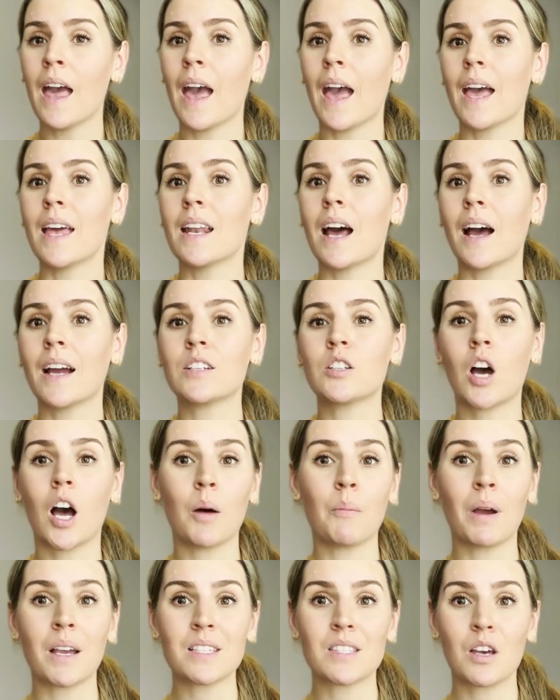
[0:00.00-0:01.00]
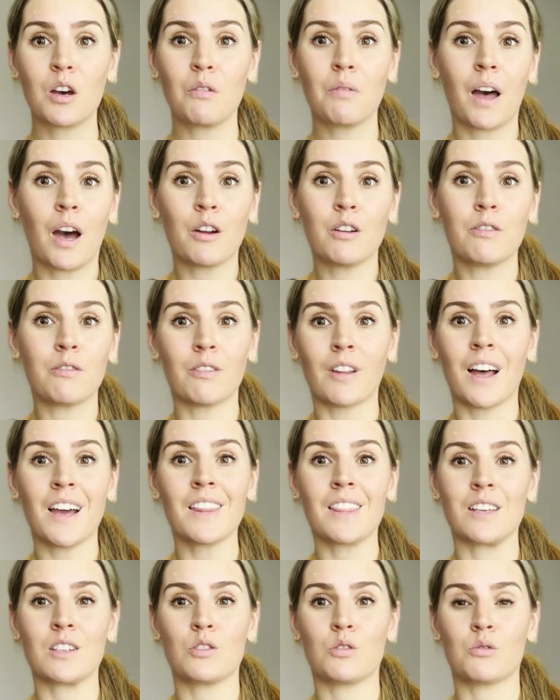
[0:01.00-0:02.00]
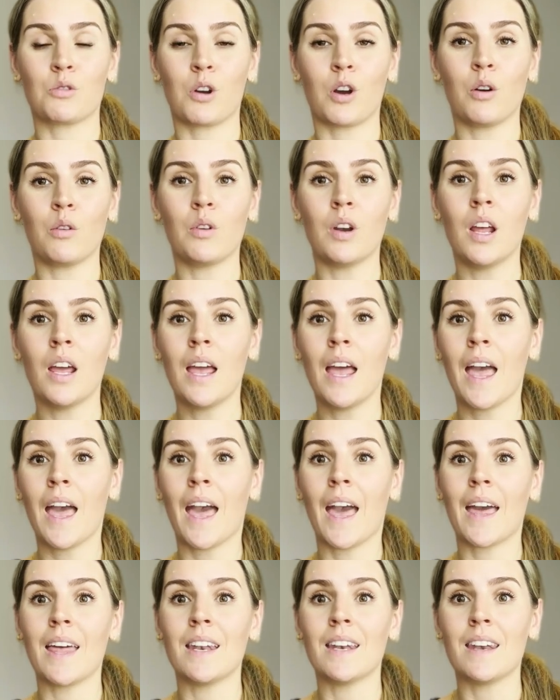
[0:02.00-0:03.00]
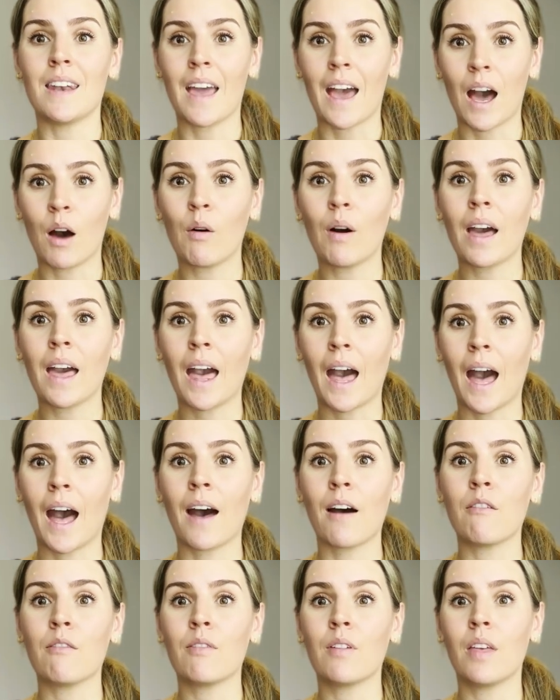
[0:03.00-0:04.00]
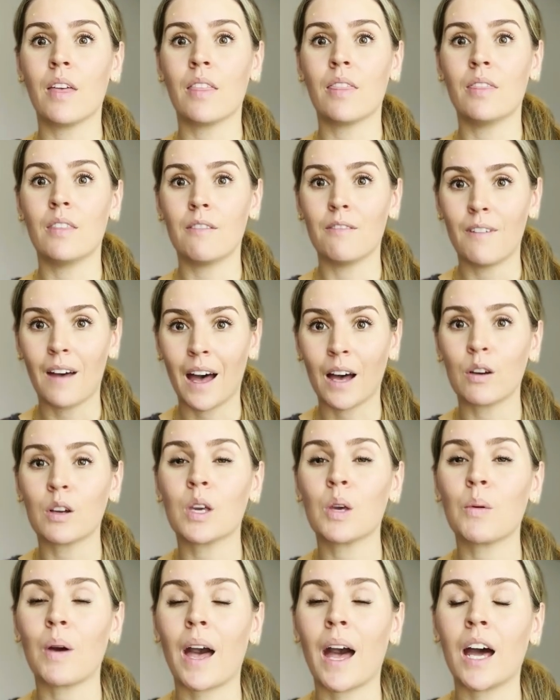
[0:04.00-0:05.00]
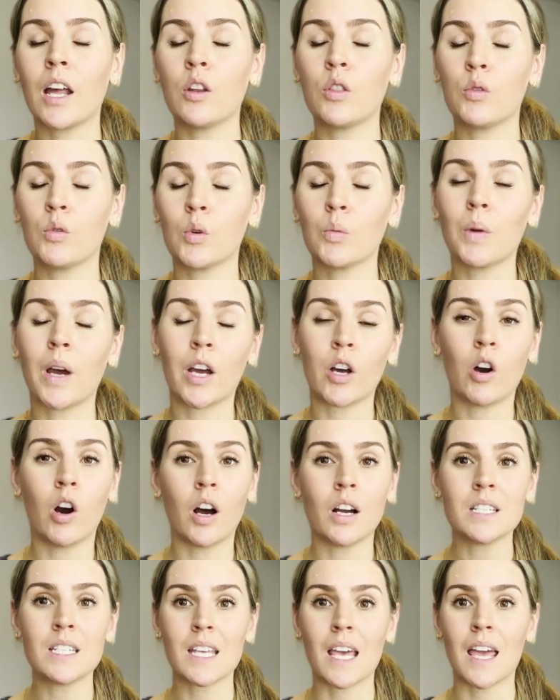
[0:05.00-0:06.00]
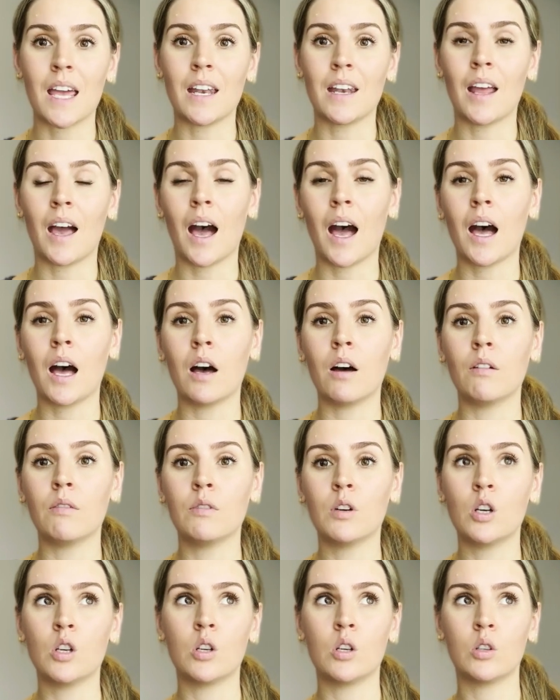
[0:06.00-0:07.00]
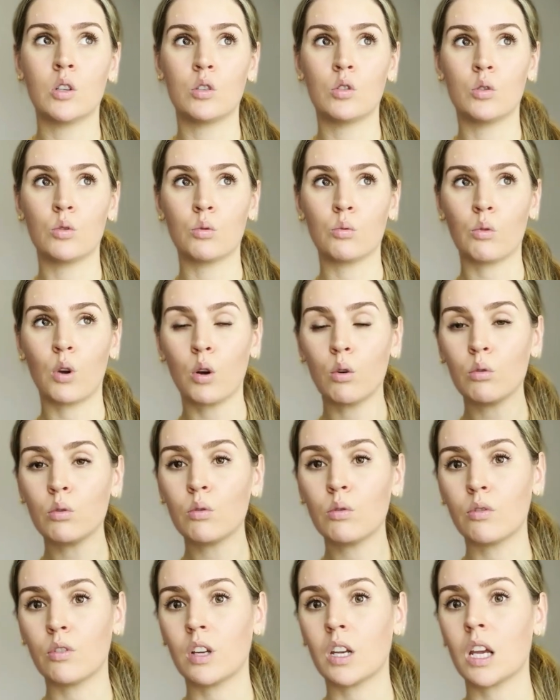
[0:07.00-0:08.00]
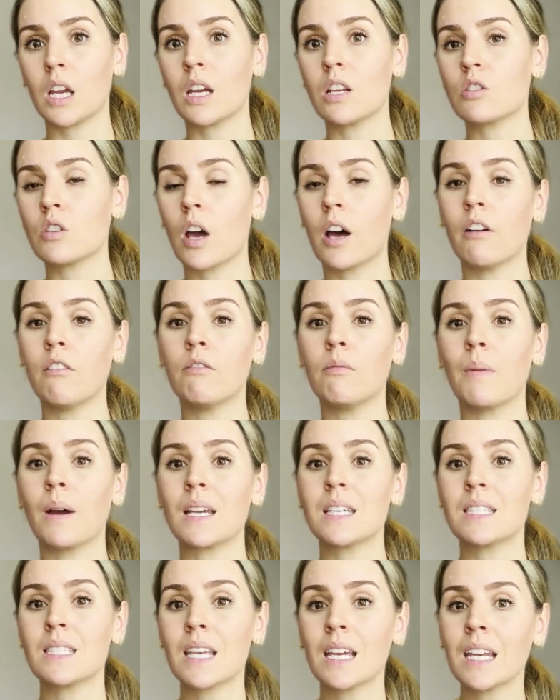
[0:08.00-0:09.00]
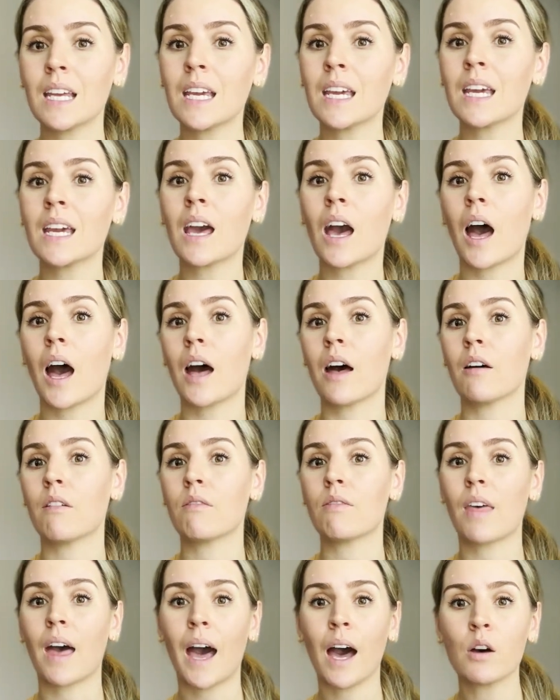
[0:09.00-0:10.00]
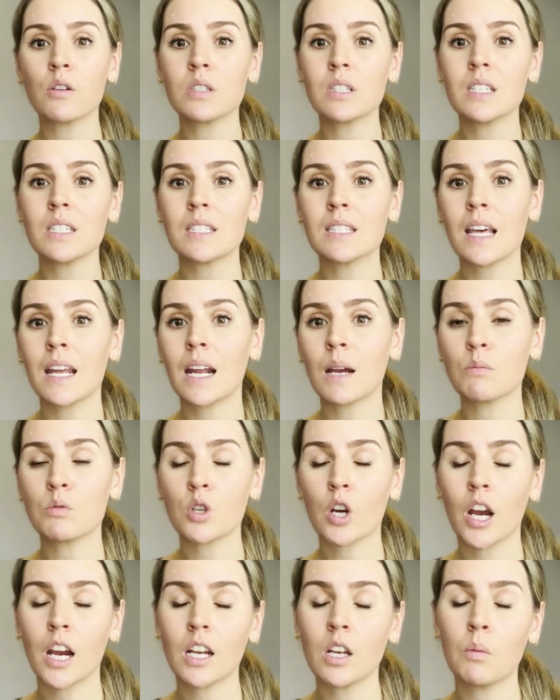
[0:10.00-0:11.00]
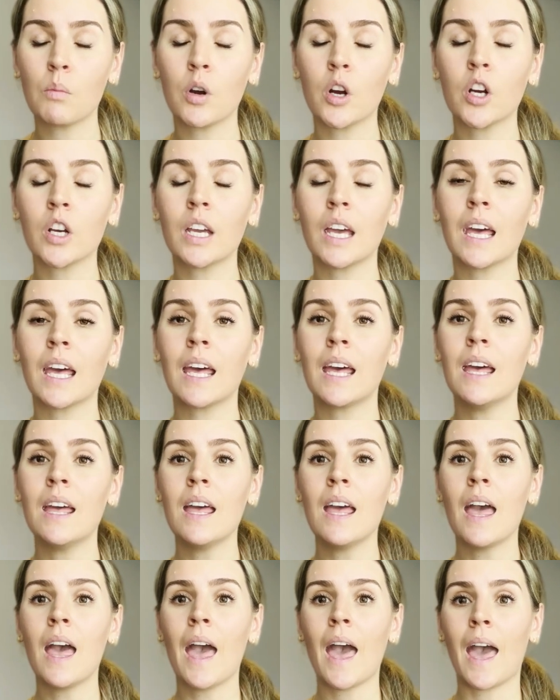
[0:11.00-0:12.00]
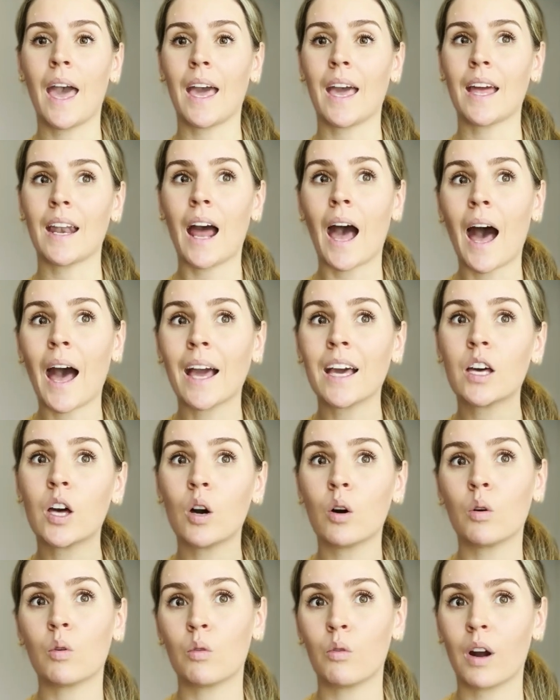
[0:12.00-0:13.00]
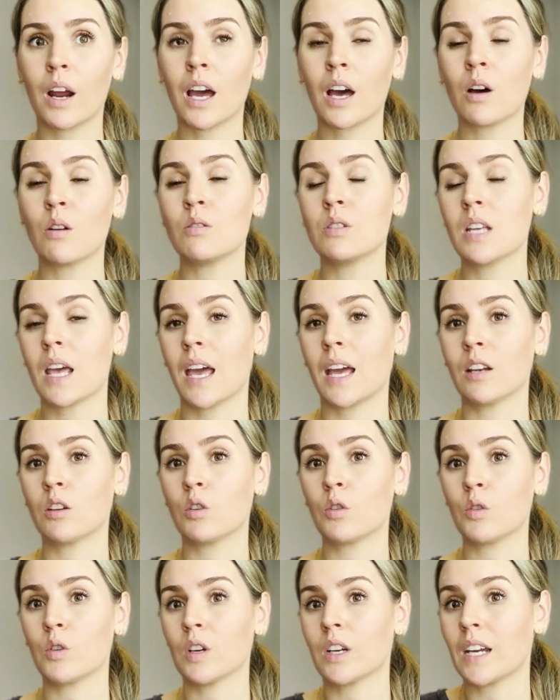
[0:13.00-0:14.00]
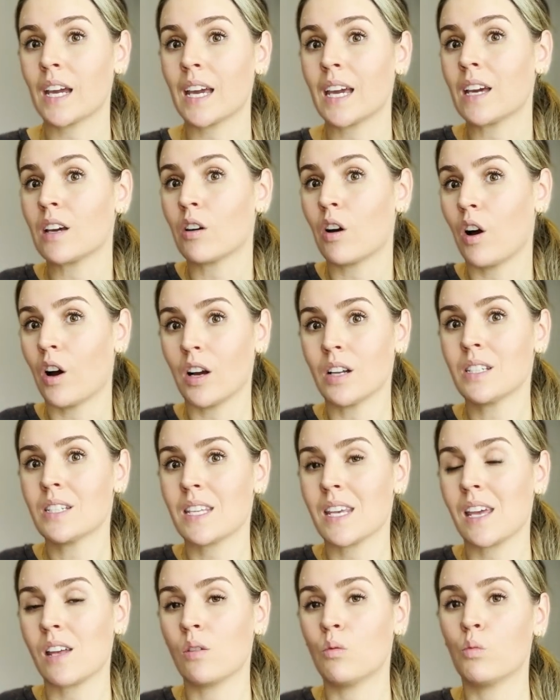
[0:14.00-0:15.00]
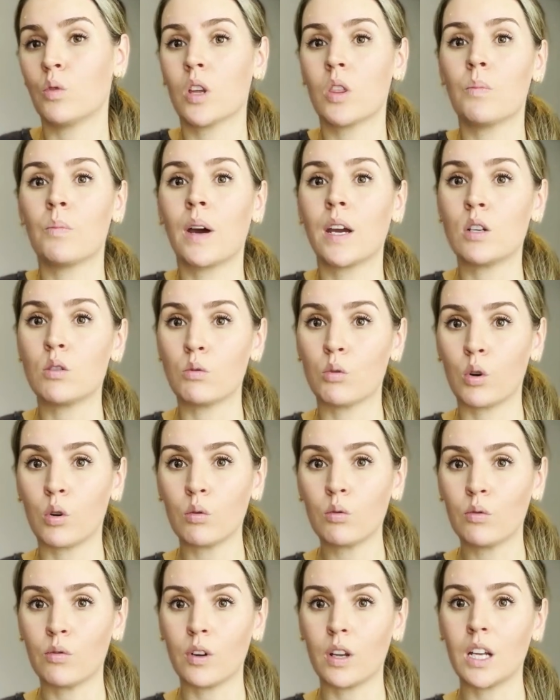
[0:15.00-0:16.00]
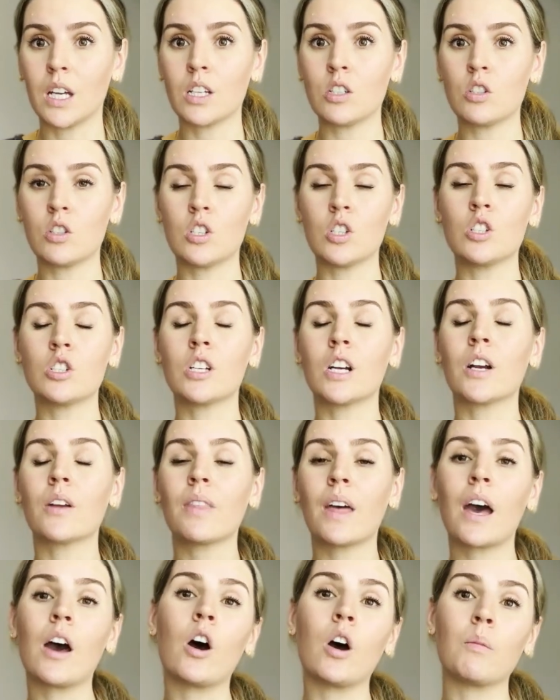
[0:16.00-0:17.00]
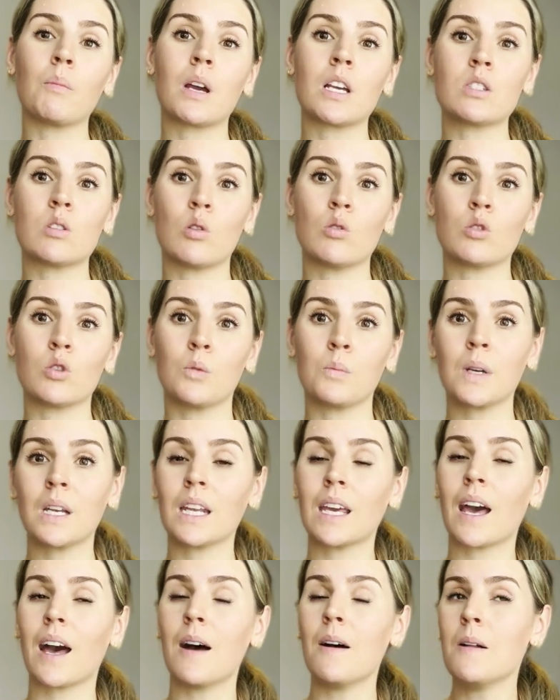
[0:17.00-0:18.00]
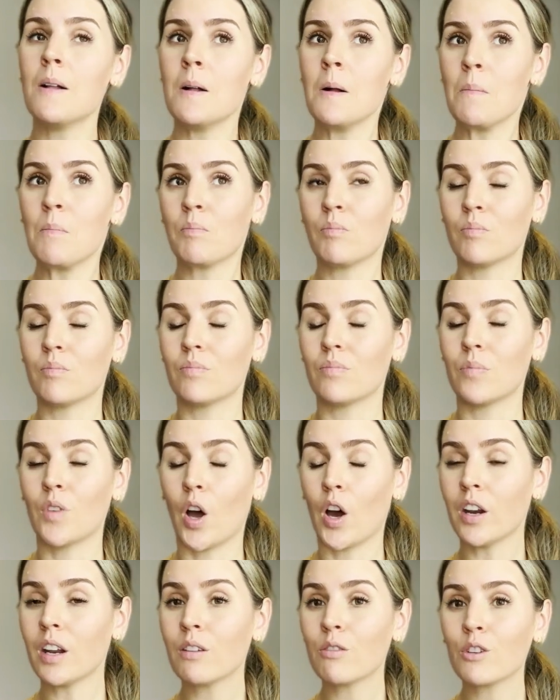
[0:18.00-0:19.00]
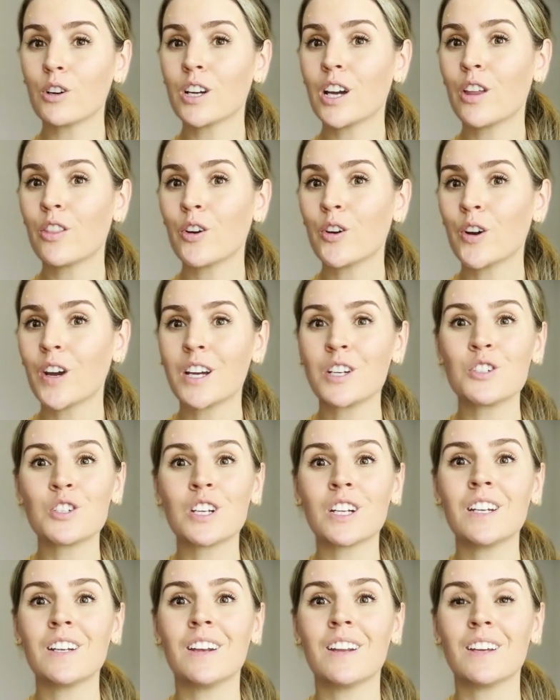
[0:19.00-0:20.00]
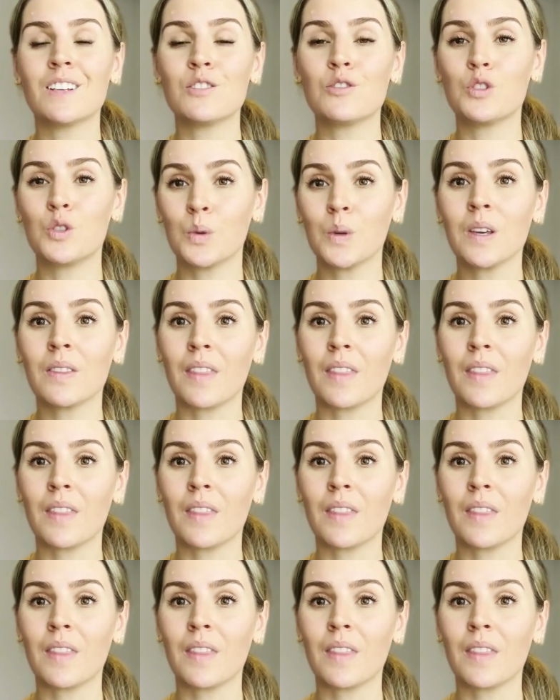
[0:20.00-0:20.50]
and I taught myself how to fly this drone. And now I have the value add through my content of drone footage of my city, of the houses that I'm trying to market. And I go around and create content with my drone footage to share that on my social media. Not every other agent is doing